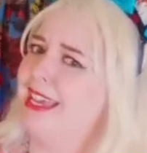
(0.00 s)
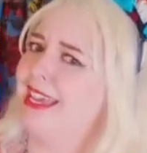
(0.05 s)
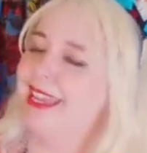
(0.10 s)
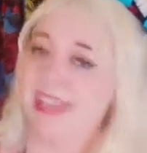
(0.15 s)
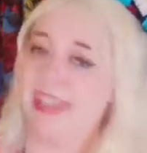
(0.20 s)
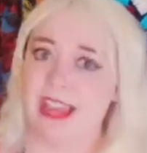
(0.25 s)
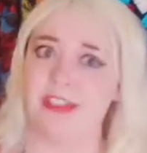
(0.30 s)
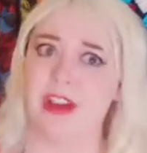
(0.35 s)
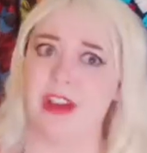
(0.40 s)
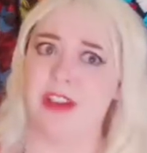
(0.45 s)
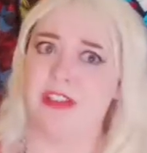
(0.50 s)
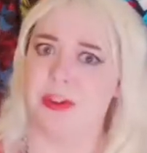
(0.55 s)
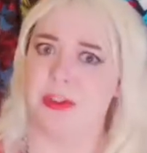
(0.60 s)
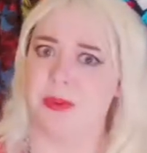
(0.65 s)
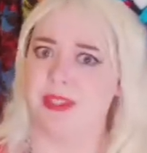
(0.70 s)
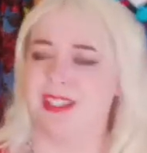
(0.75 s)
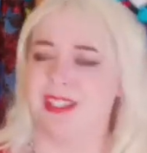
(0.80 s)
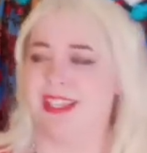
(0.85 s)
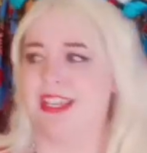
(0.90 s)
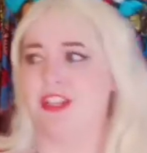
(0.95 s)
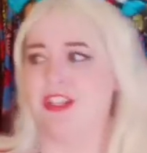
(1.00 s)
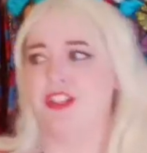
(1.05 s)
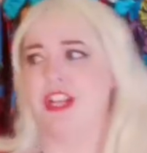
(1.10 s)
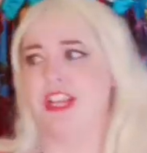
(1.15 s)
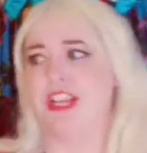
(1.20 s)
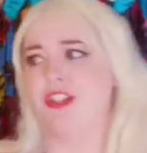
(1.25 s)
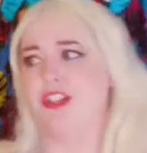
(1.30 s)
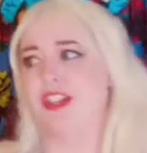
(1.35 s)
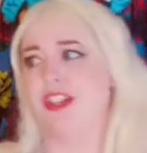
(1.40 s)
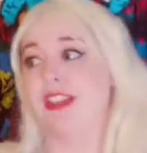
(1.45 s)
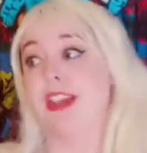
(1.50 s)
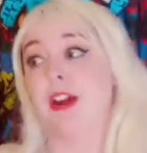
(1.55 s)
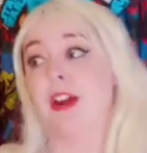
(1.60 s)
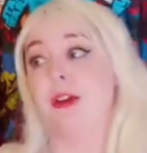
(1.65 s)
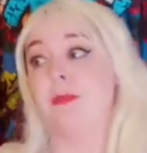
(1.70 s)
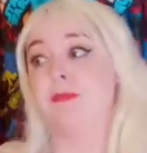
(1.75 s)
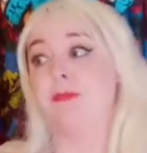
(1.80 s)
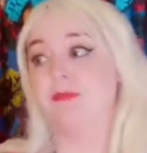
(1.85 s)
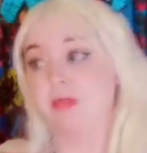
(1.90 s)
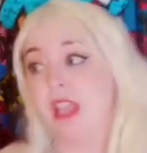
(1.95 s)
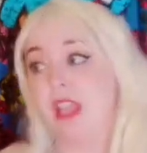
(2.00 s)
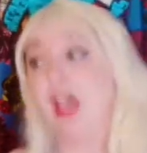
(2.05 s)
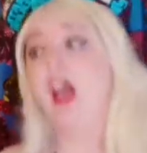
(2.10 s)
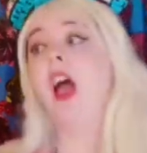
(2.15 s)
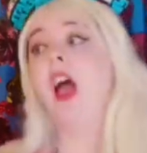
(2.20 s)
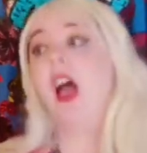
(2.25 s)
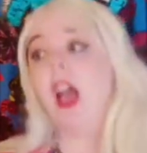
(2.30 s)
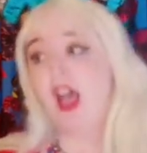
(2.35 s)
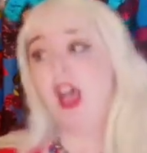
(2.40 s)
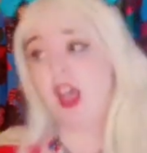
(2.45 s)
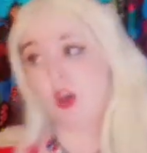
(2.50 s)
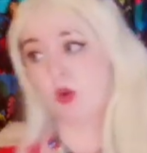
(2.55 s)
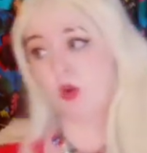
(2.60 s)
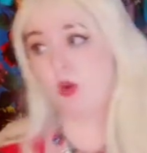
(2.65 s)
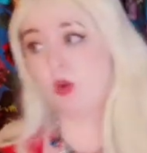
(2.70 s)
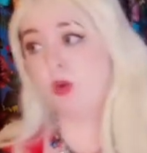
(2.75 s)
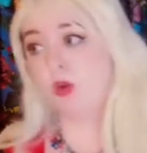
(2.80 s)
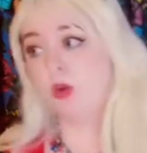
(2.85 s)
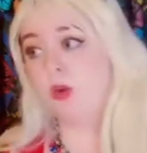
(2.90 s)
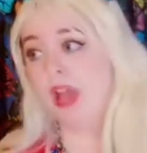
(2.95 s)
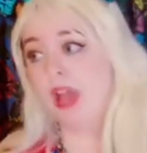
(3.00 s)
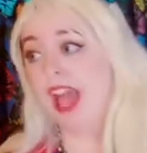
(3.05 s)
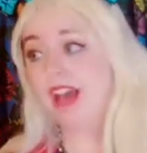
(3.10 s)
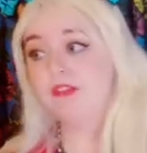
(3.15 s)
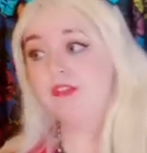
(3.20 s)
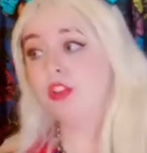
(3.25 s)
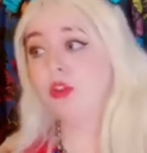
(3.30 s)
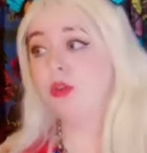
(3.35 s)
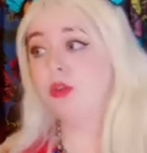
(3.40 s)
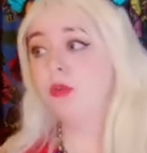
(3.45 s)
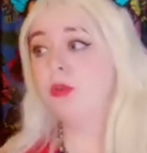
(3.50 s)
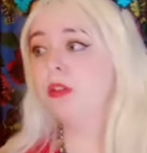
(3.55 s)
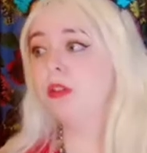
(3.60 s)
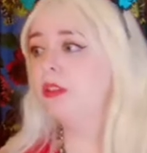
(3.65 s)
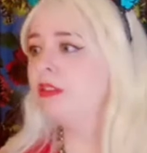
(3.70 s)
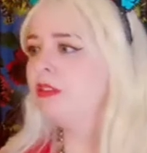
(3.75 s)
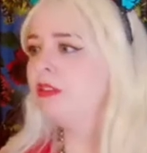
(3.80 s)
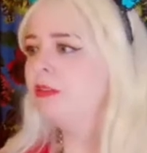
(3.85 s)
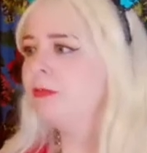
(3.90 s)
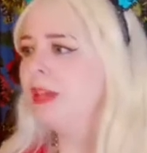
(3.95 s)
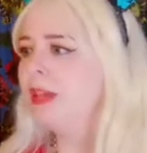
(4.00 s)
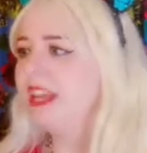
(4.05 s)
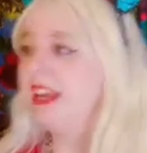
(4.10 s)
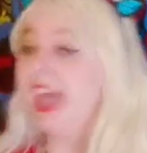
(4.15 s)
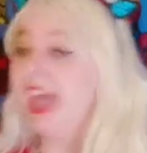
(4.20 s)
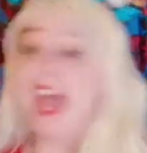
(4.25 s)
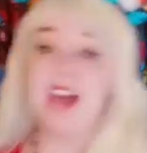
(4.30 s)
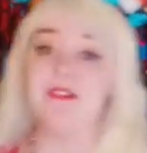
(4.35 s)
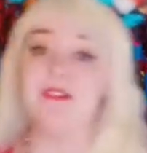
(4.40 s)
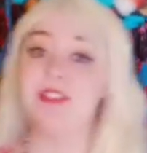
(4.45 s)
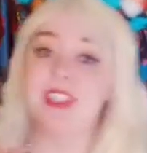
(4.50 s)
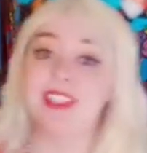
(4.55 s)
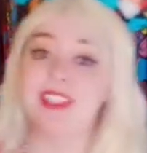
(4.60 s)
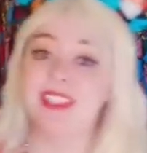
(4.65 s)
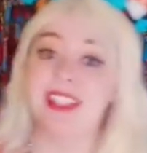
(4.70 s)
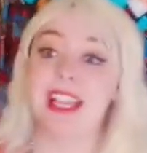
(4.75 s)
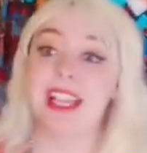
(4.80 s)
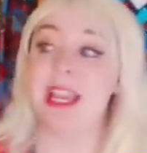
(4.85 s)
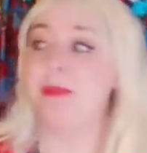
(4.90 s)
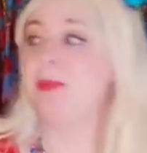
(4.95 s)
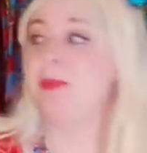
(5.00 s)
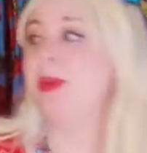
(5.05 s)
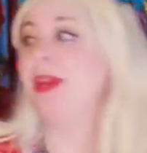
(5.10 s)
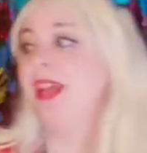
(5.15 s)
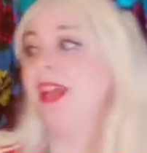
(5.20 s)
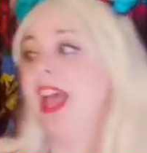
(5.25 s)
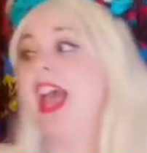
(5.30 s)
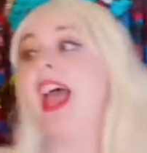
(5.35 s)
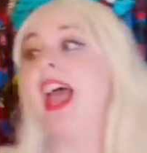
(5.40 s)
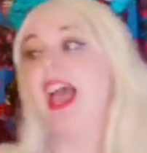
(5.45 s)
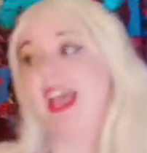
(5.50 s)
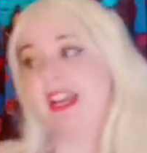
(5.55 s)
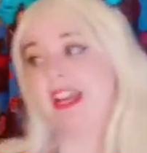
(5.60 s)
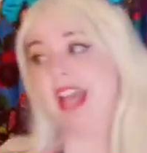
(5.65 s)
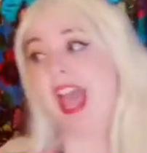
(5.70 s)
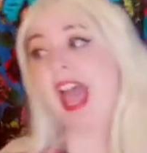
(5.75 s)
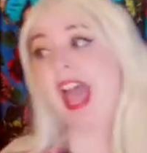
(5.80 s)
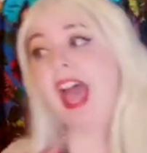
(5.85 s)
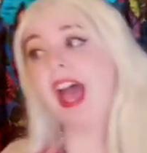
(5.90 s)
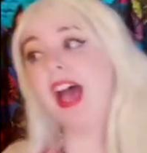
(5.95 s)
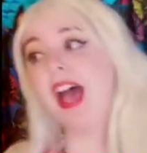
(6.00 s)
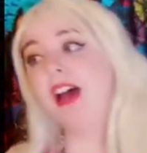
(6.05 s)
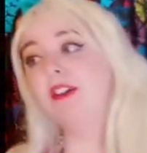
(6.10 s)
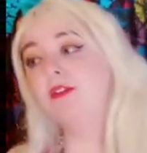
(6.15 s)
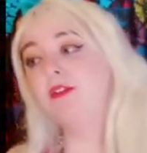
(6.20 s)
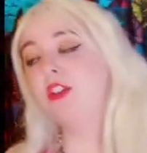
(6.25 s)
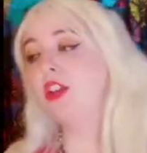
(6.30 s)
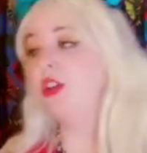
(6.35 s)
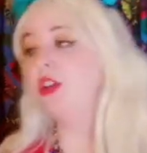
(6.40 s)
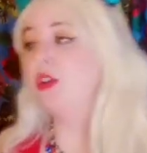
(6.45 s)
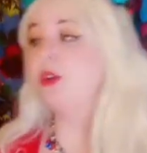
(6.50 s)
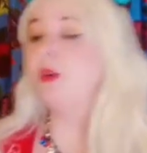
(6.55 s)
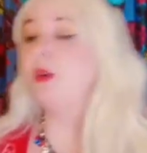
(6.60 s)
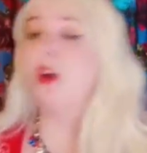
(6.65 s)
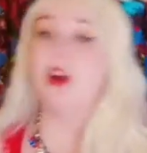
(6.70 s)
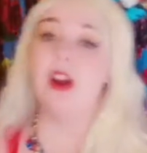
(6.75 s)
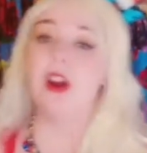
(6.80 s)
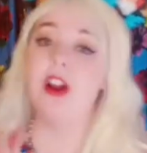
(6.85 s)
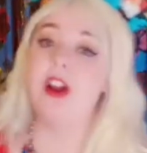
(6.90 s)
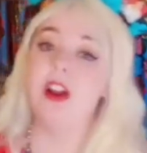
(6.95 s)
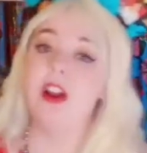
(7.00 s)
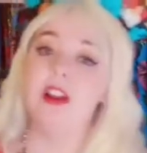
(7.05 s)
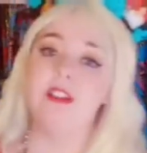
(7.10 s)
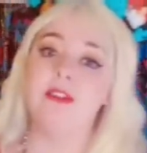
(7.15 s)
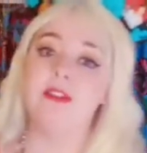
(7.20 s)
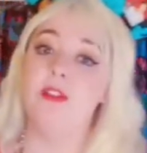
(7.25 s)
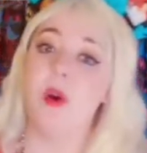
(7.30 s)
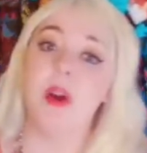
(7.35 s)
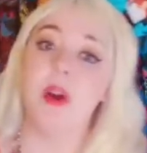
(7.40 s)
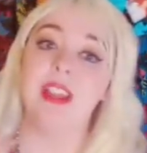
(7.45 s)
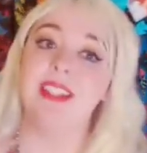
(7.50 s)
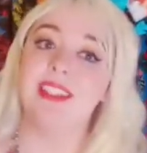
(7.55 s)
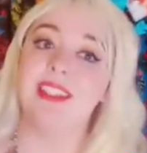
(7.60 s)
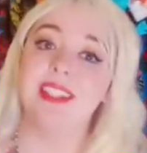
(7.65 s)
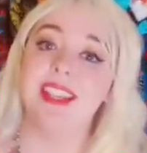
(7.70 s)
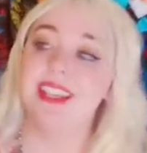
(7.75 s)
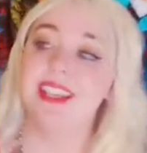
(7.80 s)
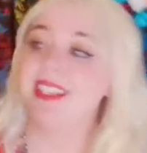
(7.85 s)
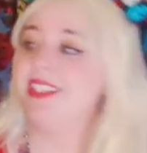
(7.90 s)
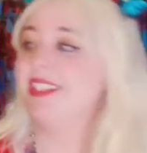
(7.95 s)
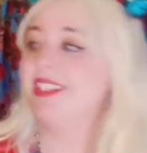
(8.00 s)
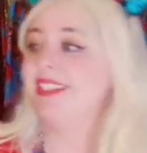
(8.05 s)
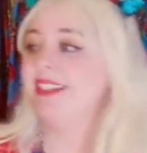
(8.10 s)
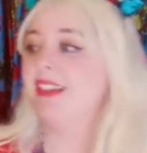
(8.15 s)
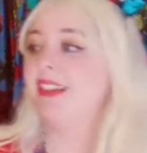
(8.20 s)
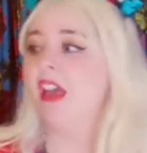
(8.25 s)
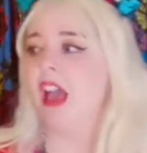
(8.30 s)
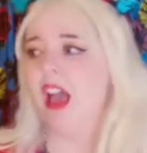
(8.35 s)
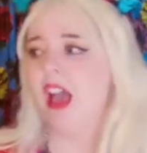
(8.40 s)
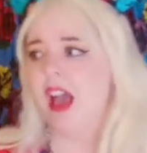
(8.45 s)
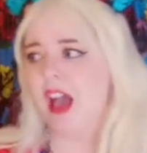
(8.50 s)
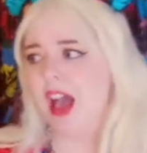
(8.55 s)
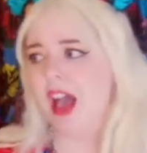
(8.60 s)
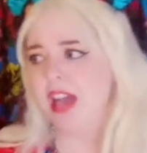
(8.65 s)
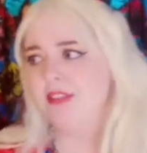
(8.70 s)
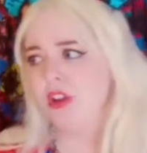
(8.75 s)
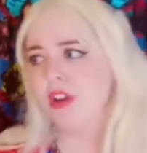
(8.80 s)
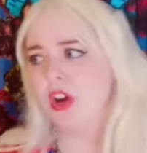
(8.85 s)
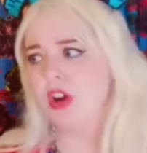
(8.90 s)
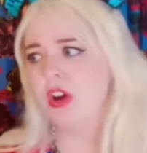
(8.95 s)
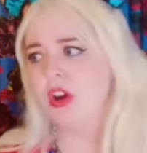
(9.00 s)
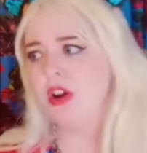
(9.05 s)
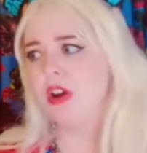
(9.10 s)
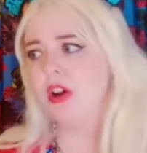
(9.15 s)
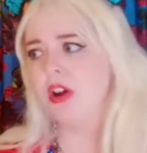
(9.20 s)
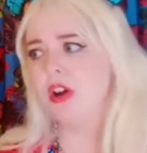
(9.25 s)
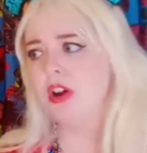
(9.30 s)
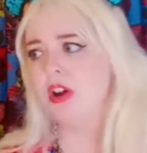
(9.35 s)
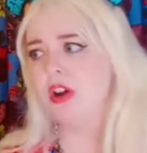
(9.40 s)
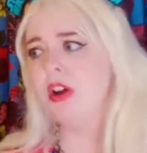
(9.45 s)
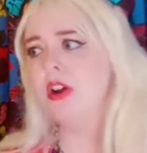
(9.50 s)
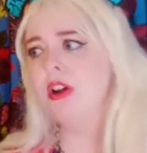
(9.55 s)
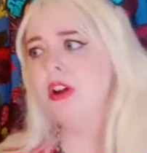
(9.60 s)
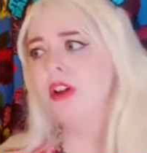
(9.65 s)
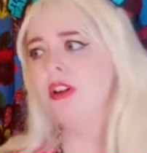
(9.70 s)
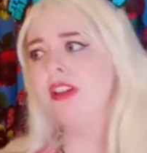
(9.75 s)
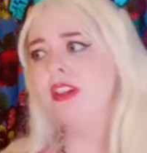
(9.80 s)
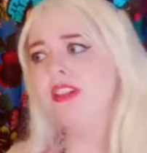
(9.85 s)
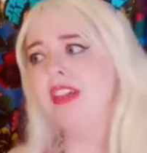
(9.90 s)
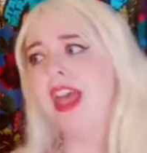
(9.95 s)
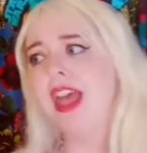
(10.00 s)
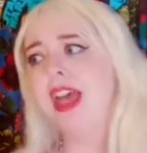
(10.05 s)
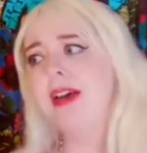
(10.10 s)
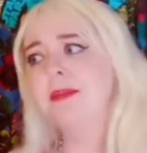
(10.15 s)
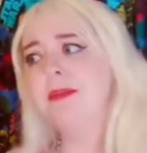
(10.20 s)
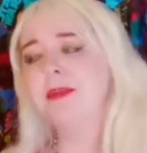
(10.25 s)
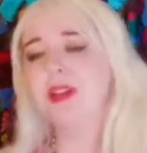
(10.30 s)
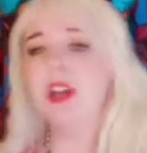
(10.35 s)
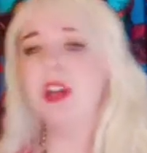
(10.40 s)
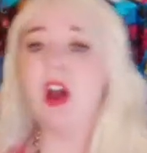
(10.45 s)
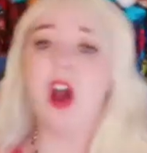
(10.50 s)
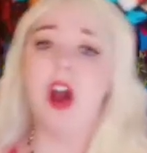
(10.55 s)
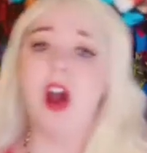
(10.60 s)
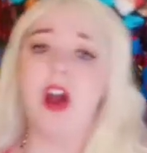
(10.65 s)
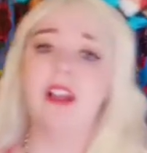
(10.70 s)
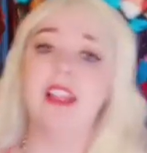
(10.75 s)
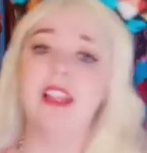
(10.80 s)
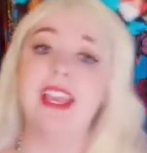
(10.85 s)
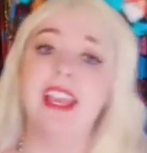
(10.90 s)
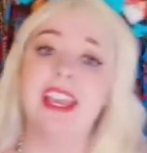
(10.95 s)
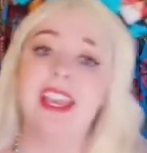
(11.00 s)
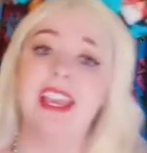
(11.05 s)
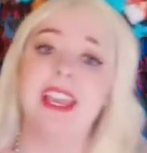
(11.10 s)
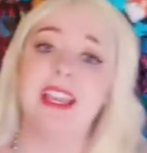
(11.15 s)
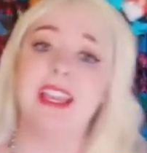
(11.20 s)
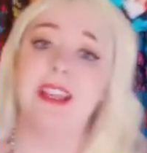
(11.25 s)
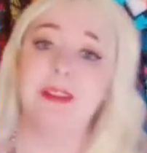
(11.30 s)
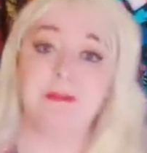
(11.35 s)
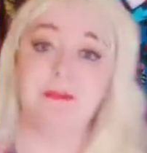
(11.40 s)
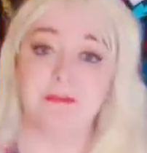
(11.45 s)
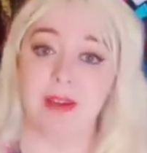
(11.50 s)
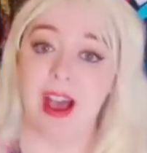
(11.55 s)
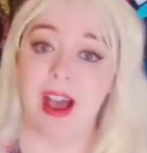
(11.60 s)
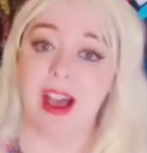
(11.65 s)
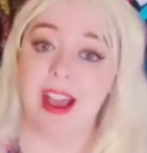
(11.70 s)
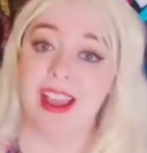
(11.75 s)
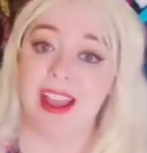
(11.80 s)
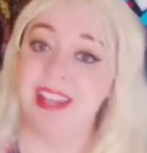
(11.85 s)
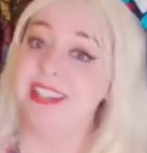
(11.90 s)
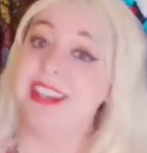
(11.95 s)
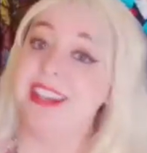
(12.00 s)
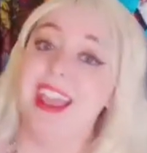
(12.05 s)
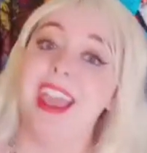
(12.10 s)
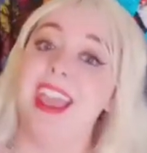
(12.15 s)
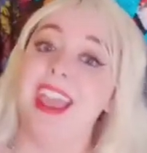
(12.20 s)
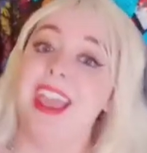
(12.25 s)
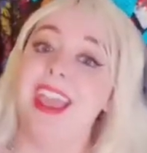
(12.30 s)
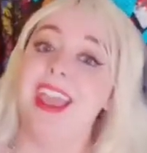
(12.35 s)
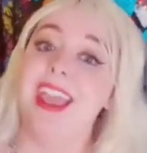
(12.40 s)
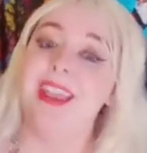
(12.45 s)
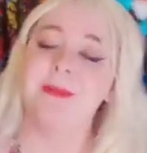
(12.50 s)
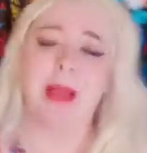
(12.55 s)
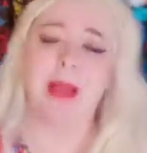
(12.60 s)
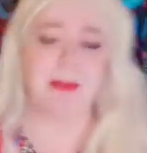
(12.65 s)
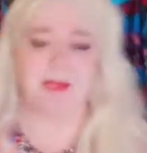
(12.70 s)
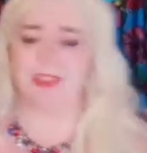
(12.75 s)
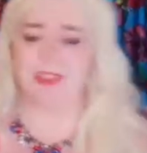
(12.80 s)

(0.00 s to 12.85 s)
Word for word: magic. I thought there was a key change in there. Who have you been half asleep? And have you heard voices? I've heard them calling my name. I'm